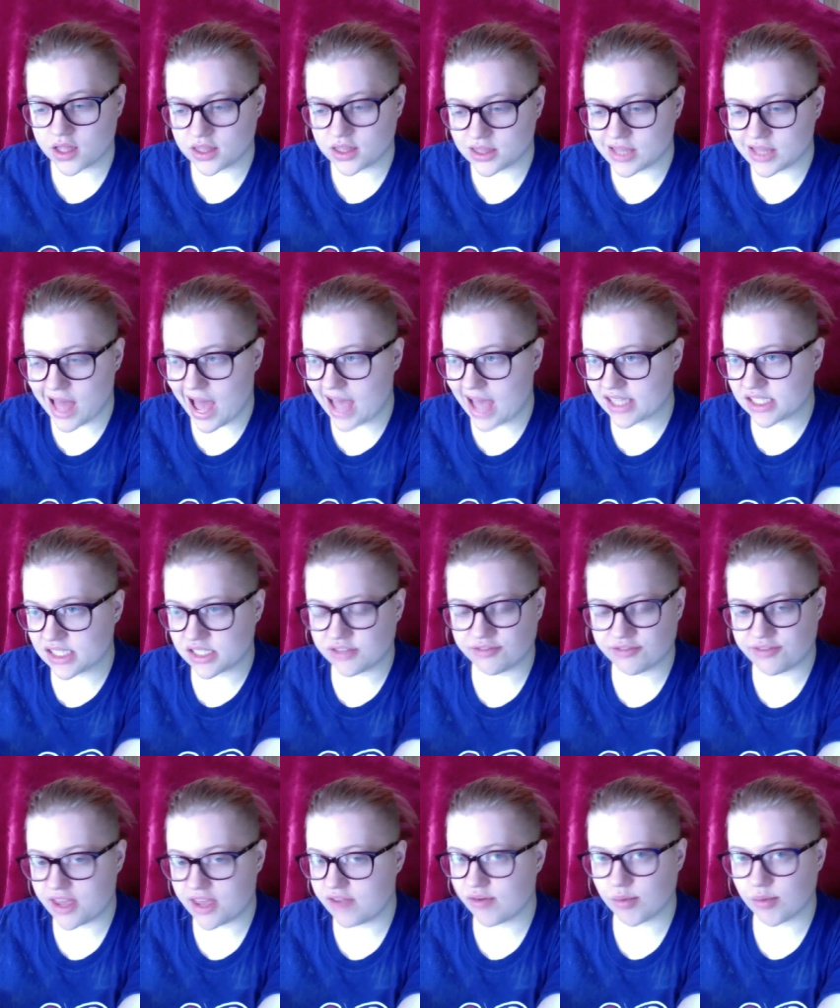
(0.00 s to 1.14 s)
last
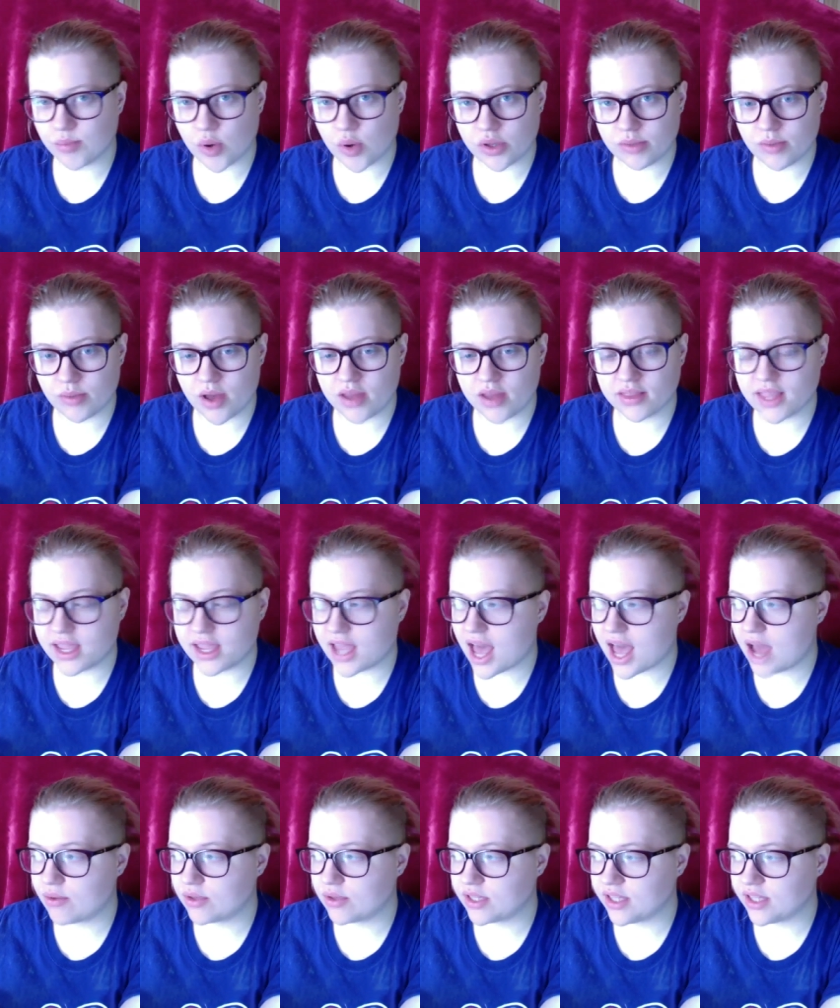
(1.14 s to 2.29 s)
favorite Pokemon. Like
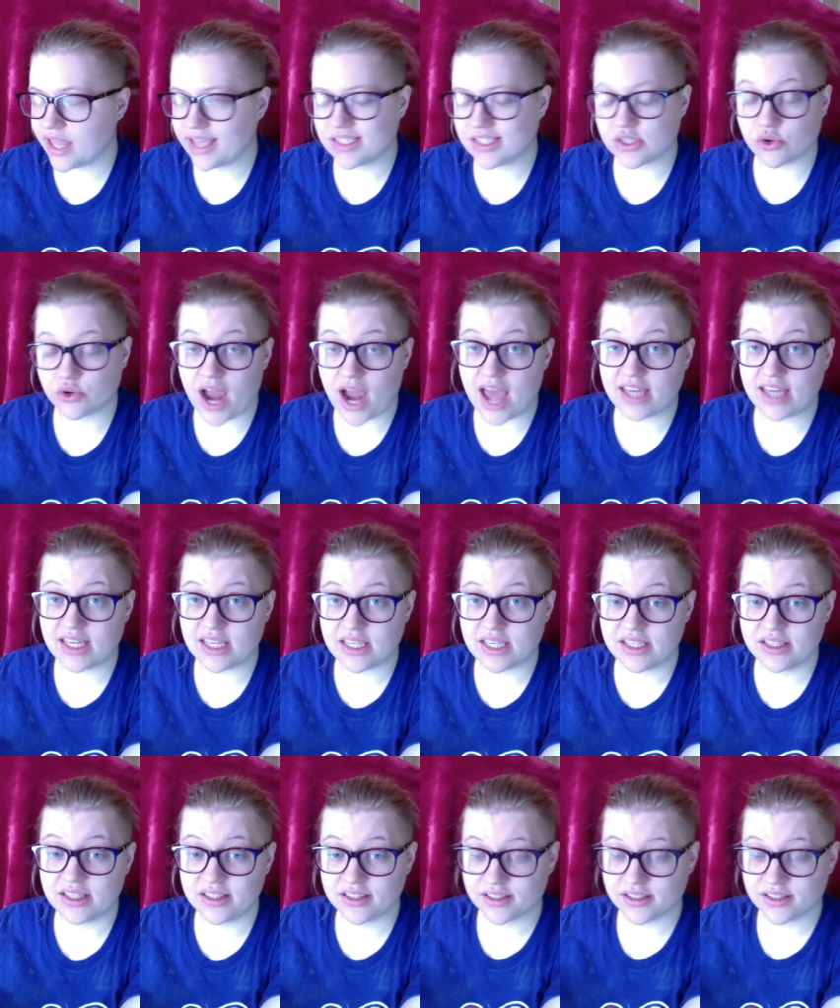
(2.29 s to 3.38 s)
I really like Scraggy.